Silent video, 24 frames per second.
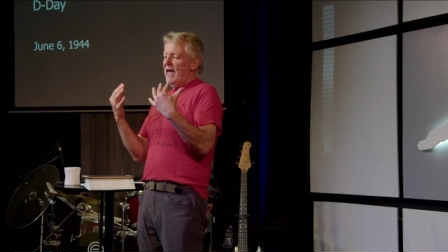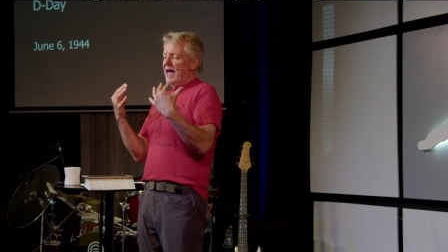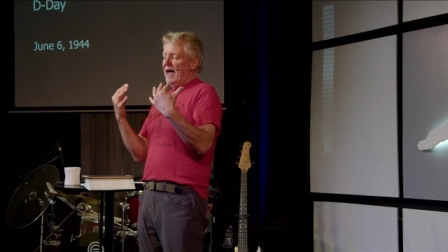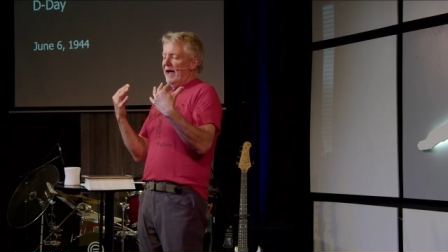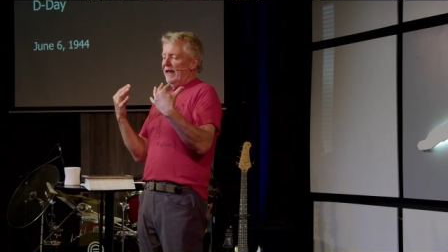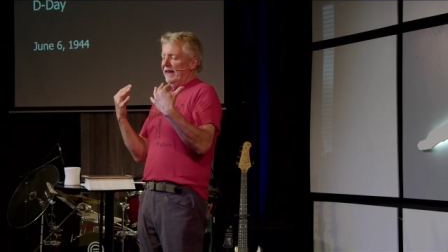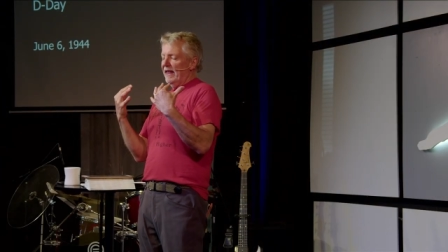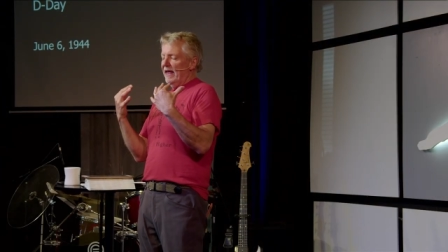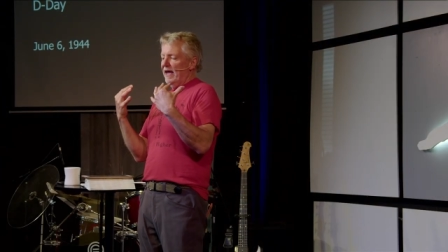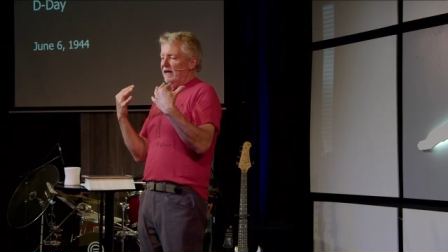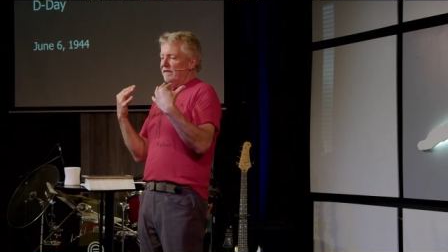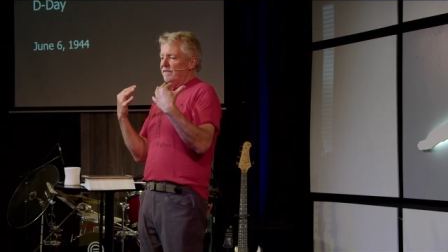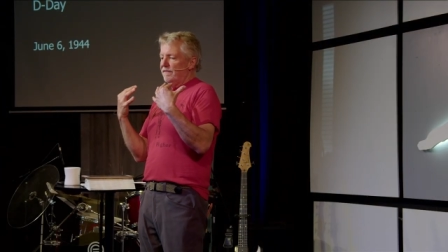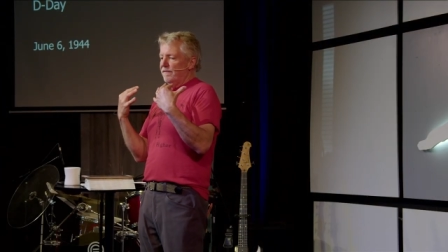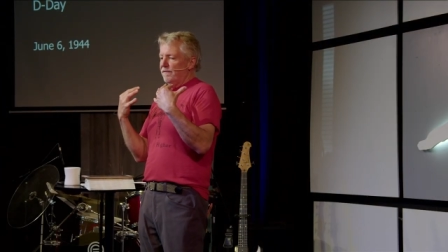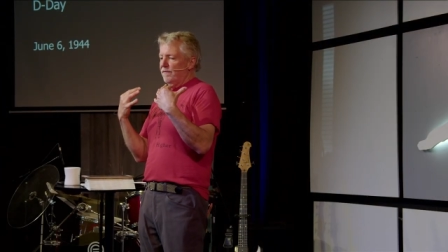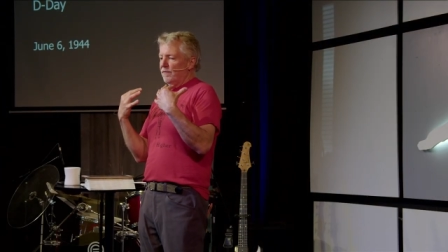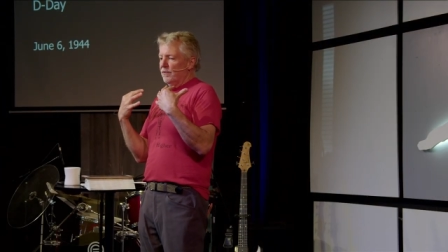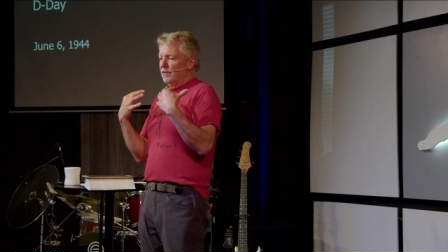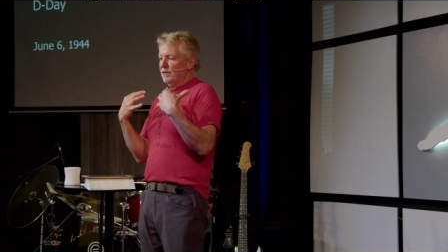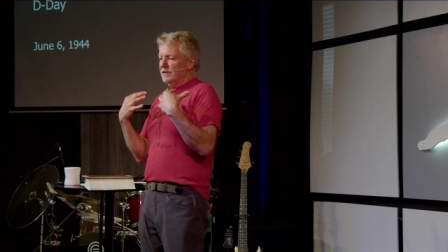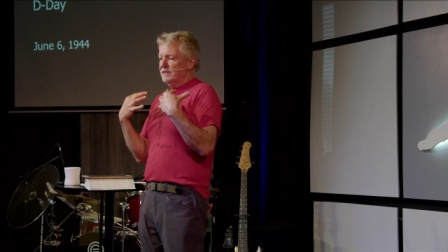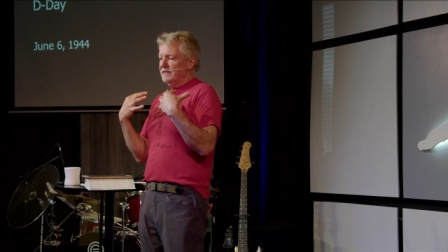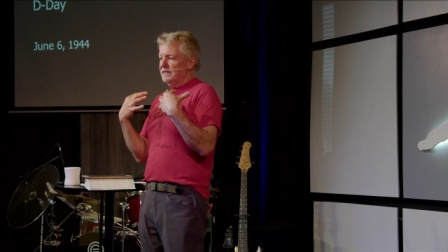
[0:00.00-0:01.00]
Allied
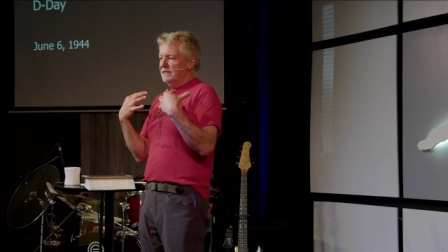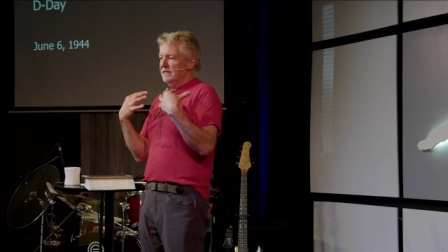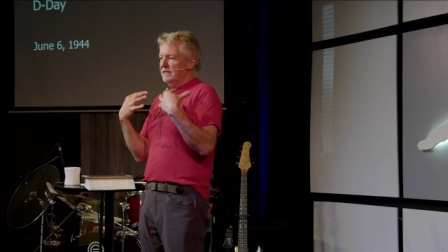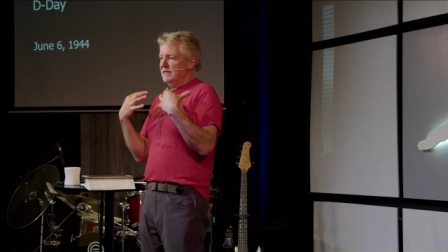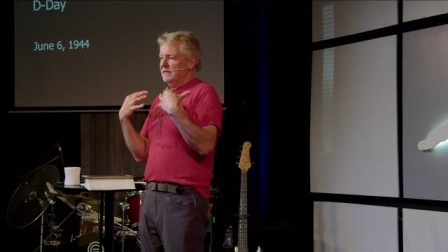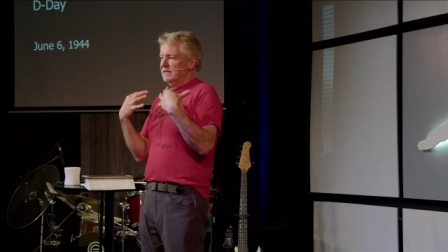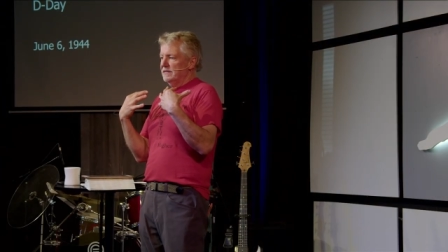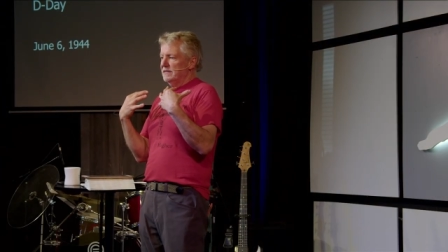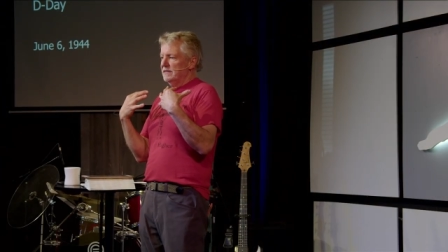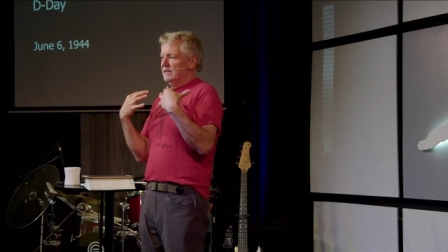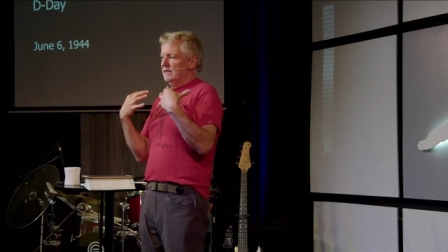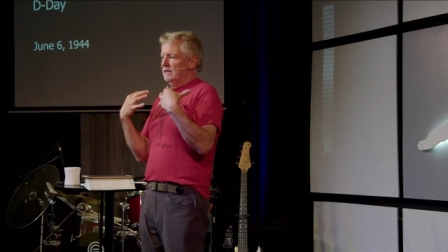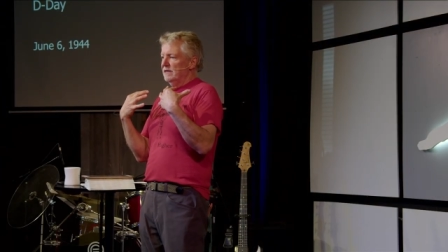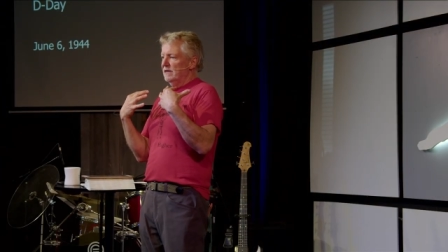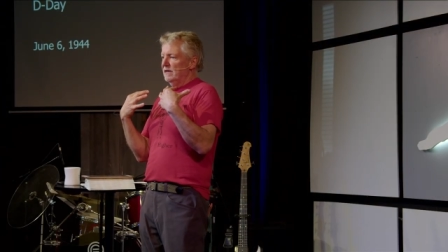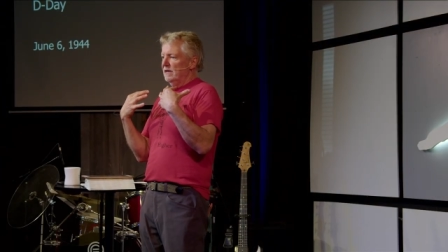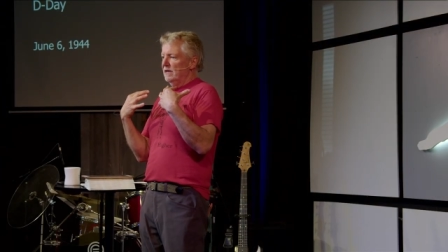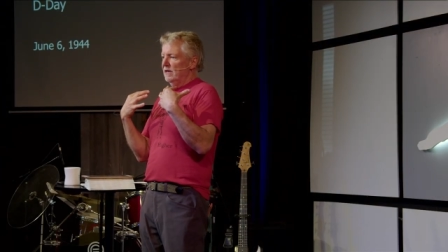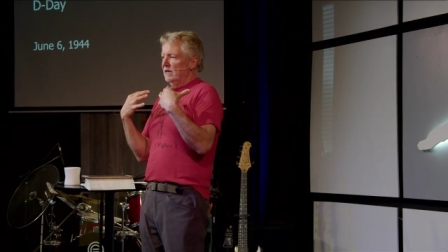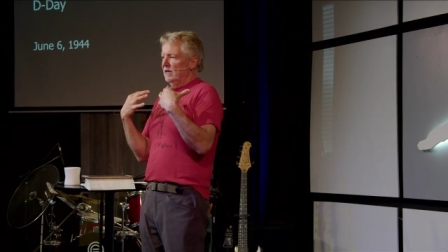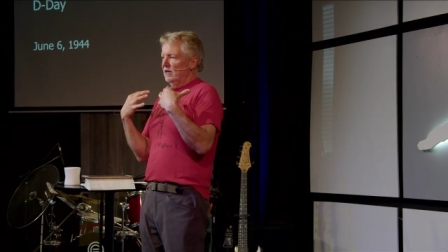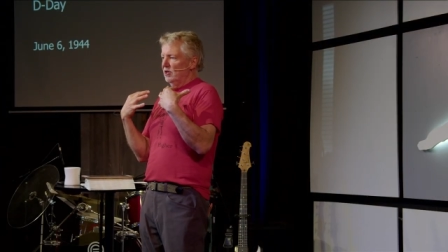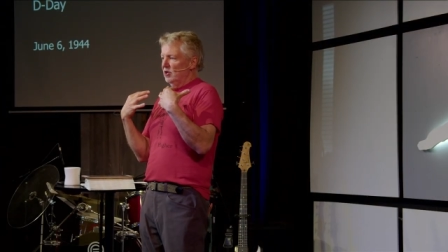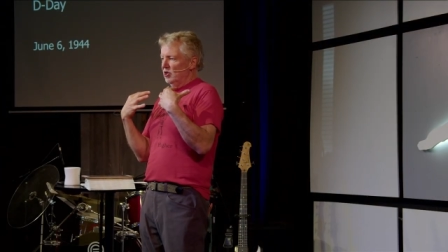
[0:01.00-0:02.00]
forces
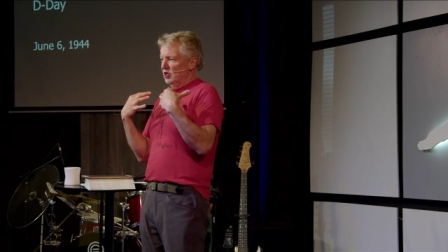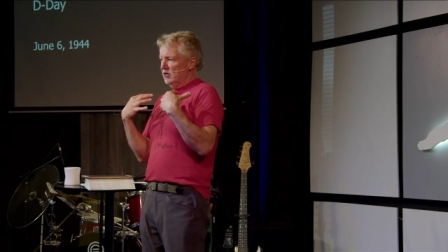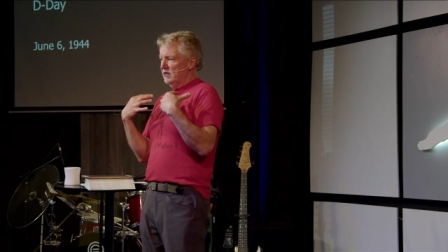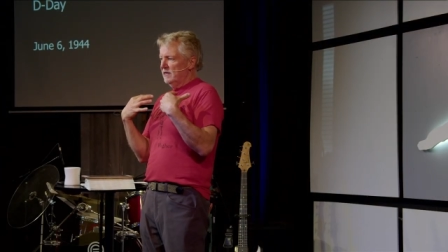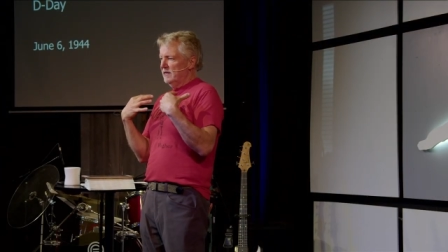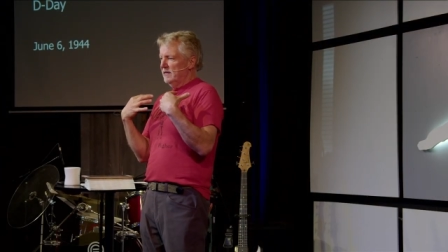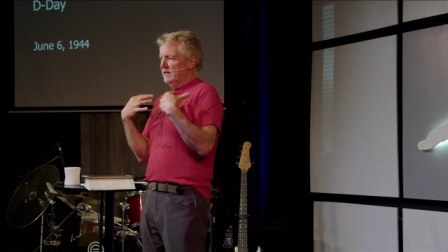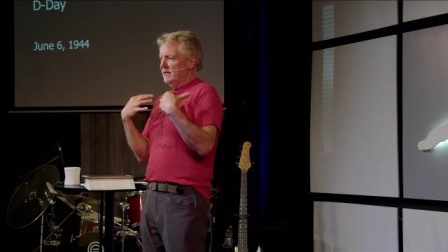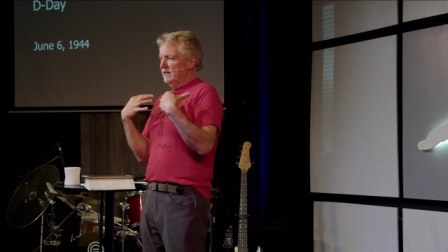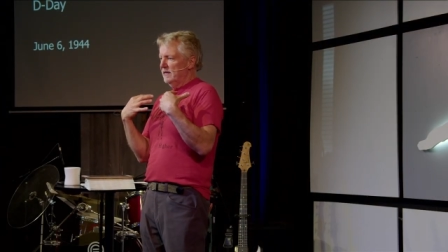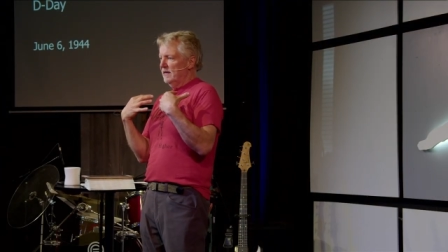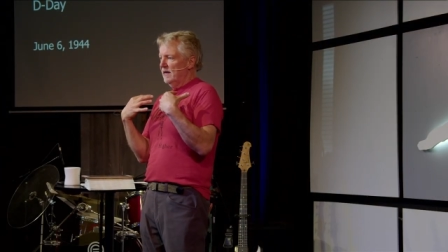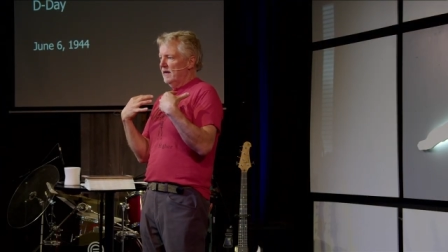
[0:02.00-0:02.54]
looked